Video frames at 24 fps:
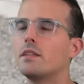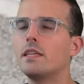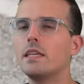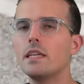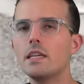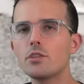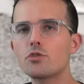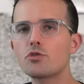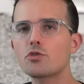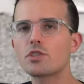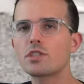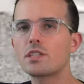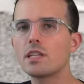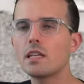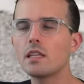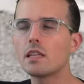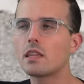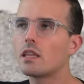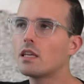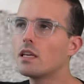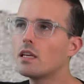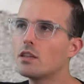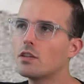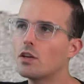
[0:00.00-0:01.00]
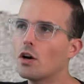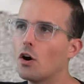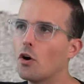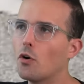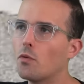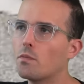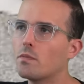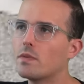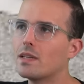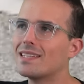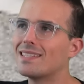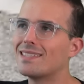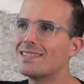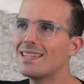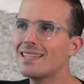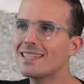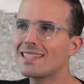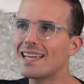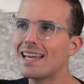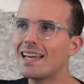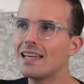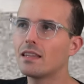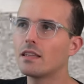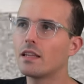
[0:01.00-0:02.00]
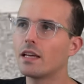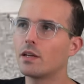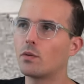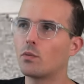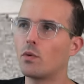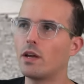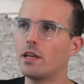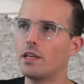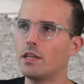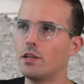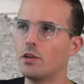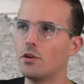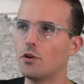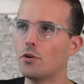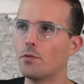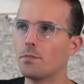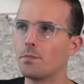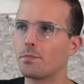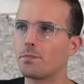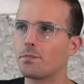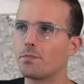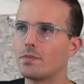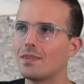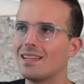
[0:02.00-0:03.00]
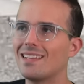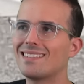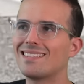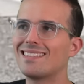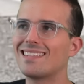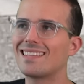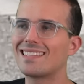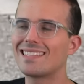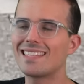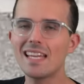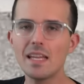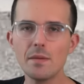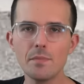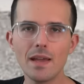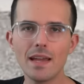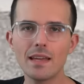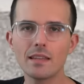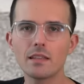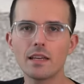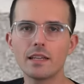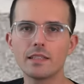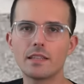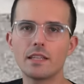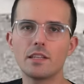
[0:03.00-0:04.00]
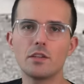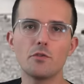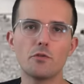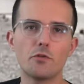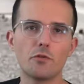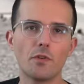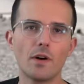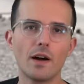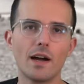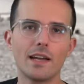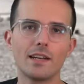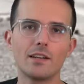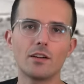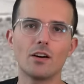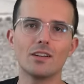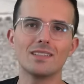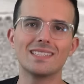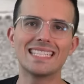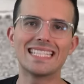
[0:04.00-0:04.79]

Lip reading: The interesting thing though is this headlight right here is the same headlight that you find on